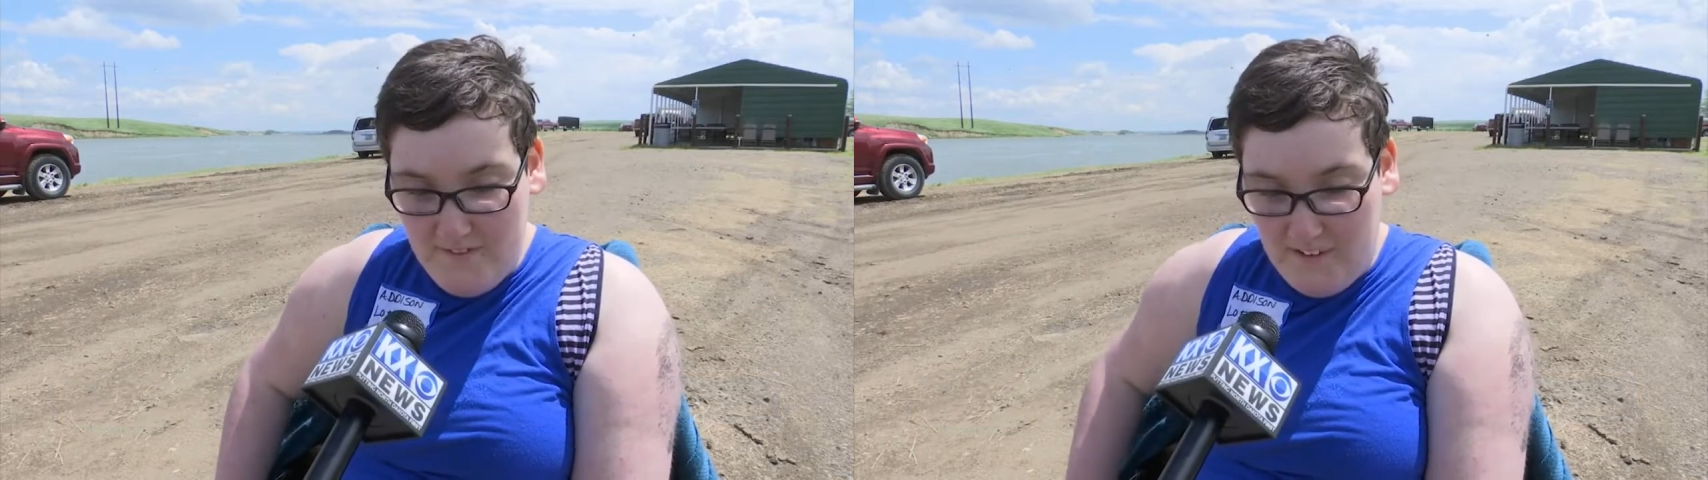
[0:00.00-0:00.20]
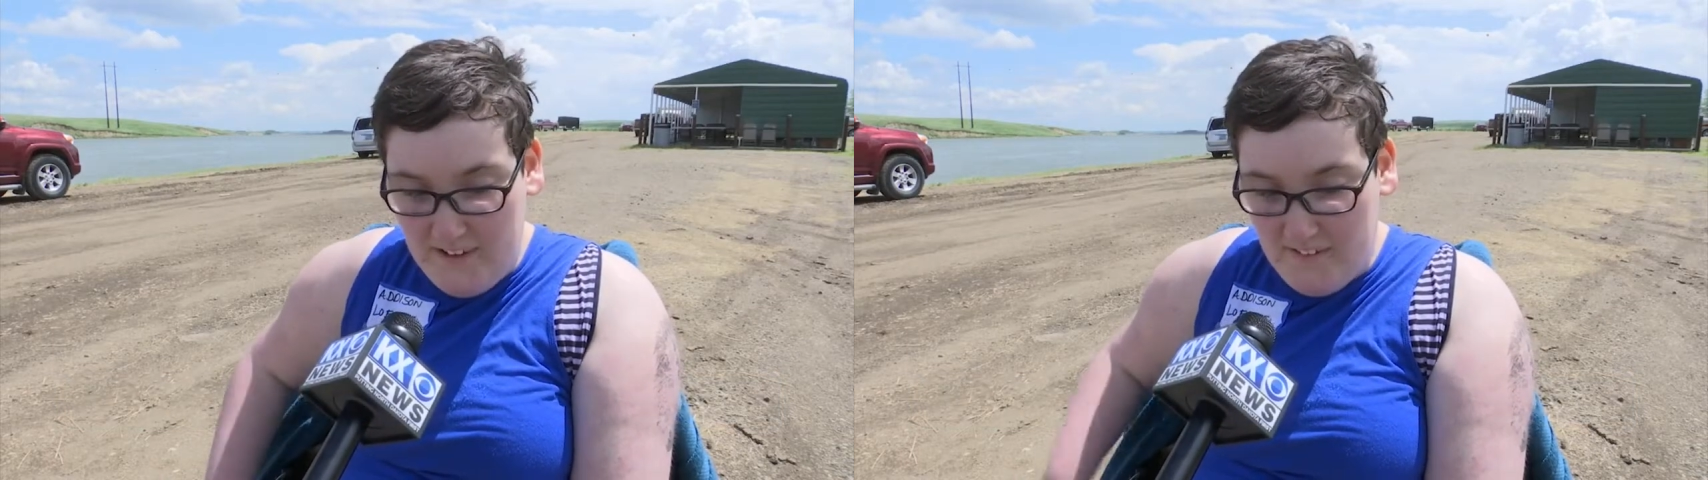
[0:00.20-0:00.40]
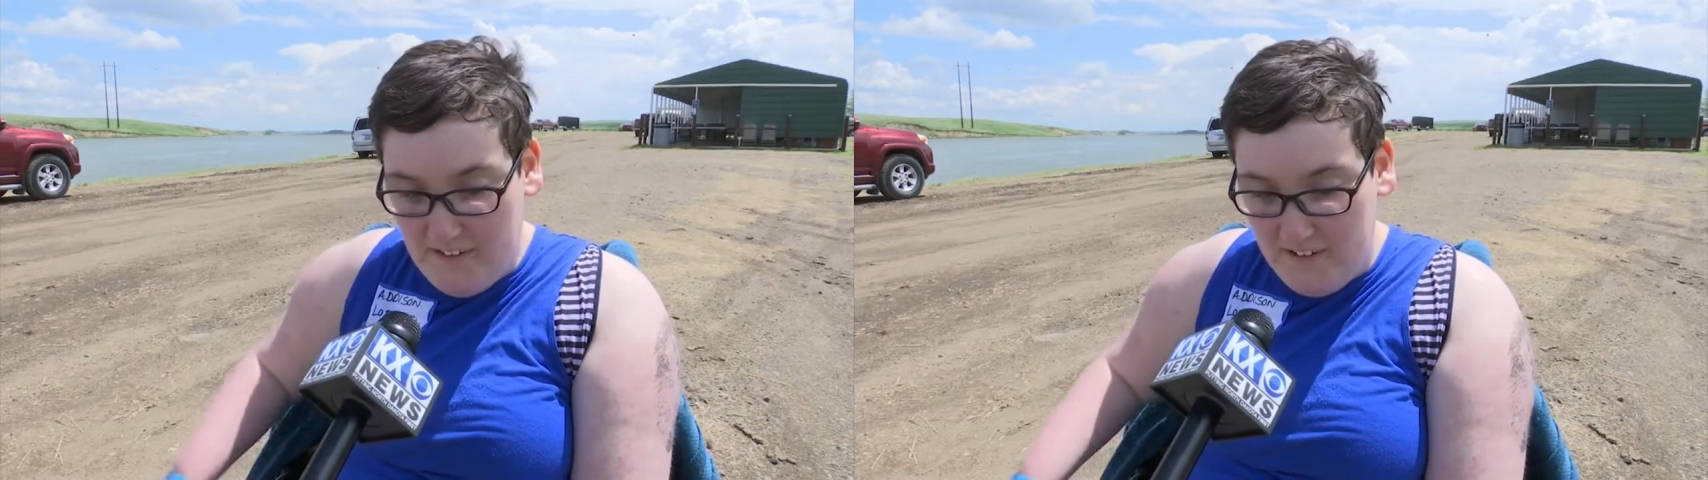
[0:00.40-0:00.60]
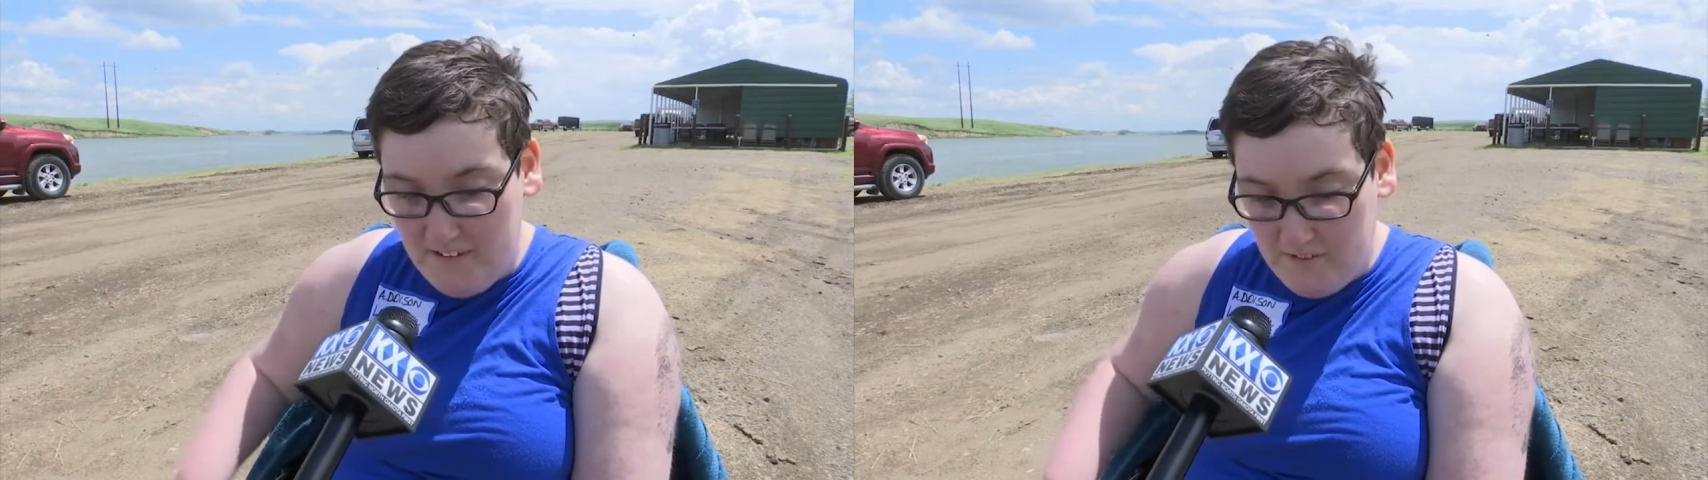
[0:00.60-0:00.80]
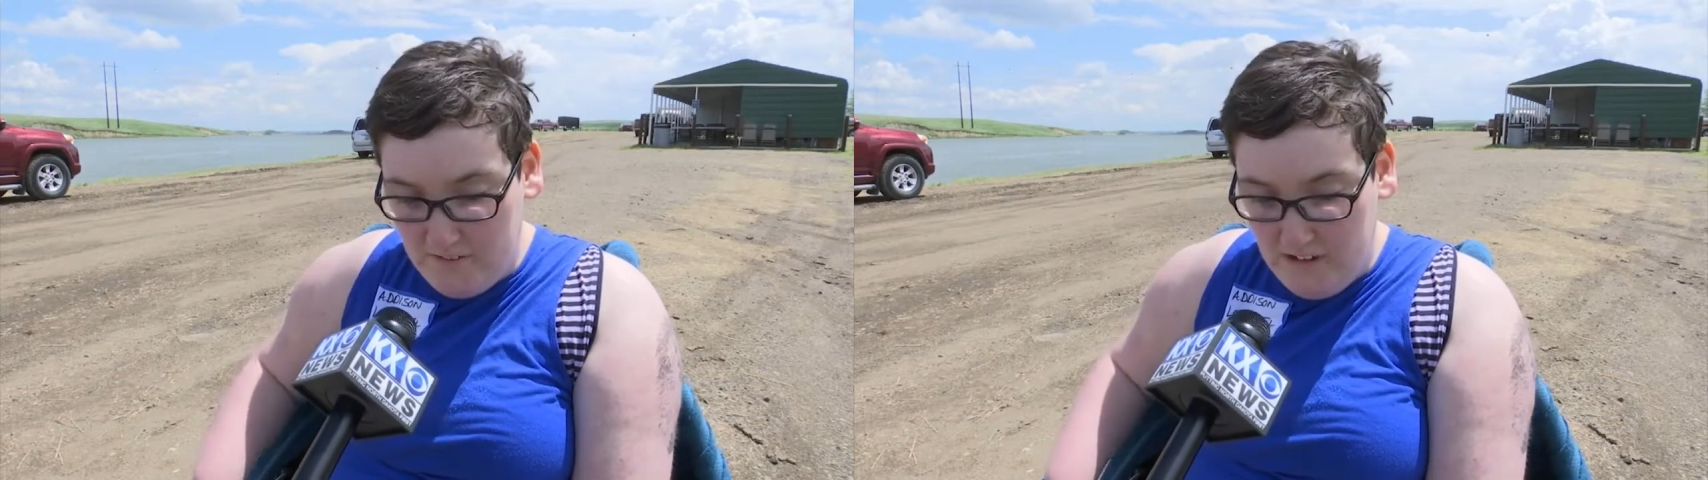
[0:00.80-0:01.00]
fun around
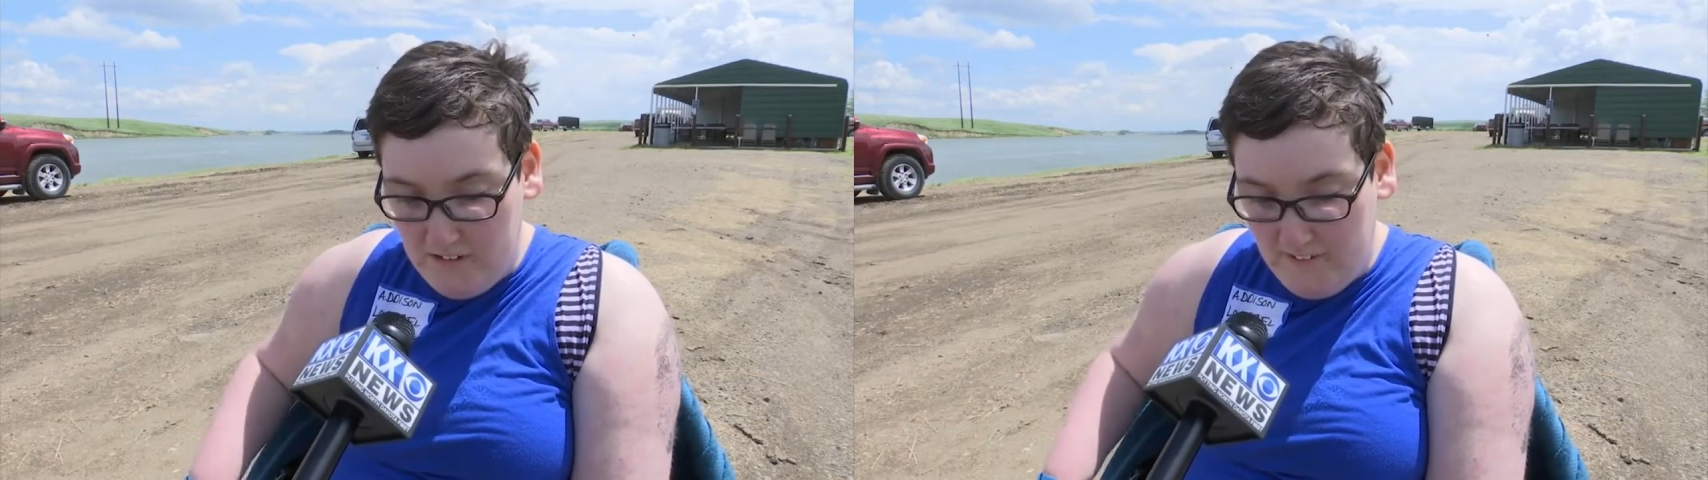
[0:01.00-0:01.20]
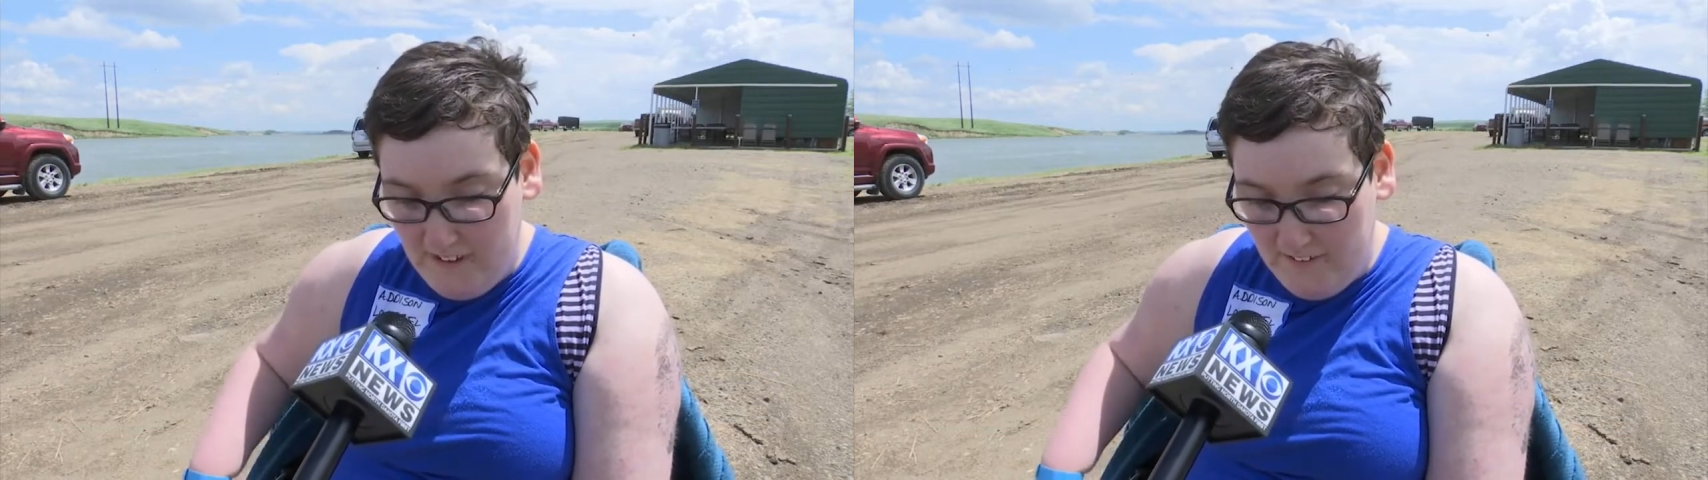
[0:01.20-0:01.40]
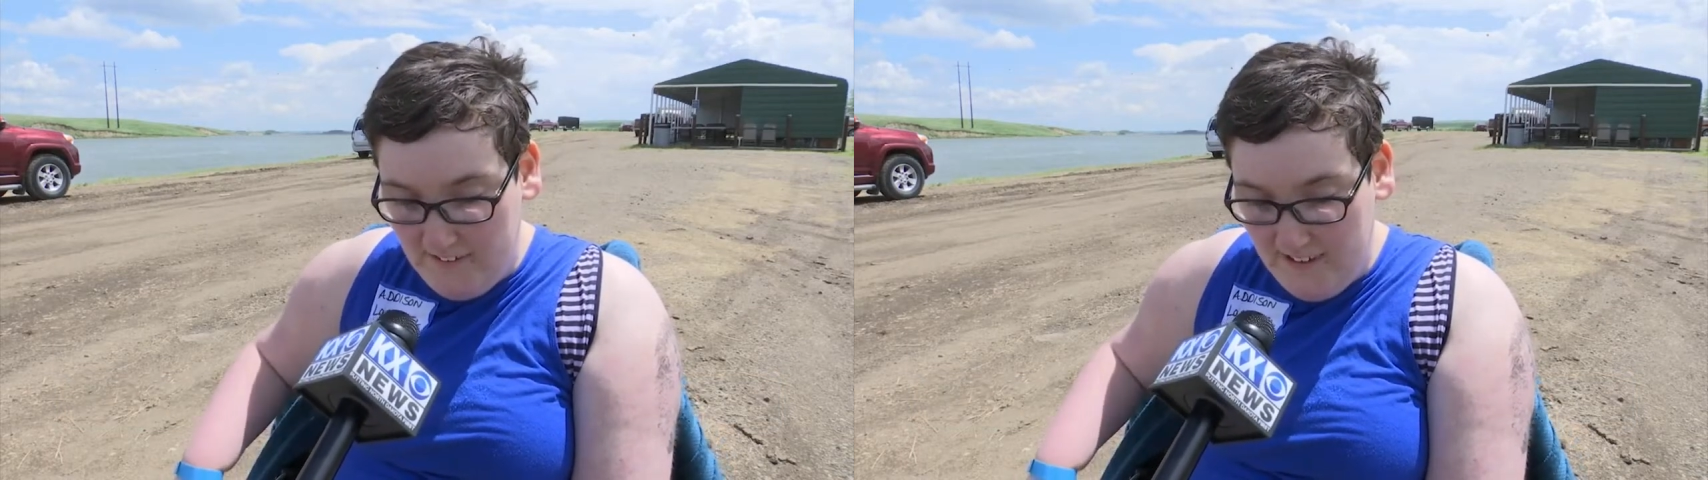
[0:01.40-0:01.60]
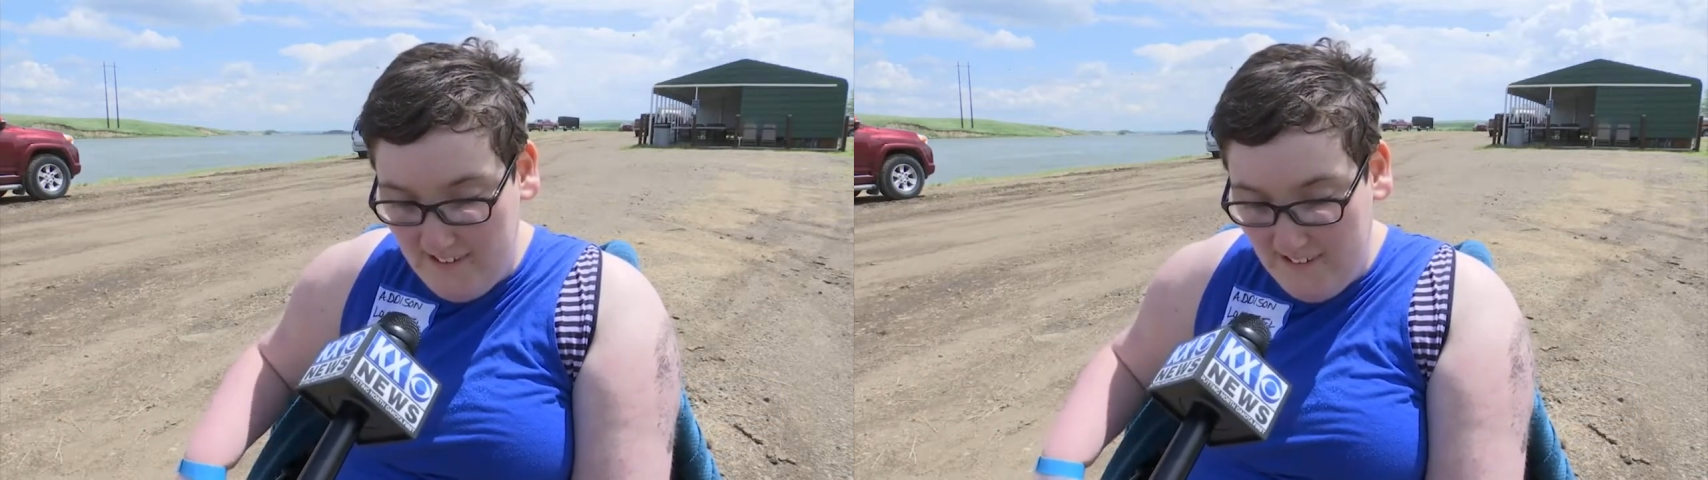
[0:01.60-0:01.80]
to roll around.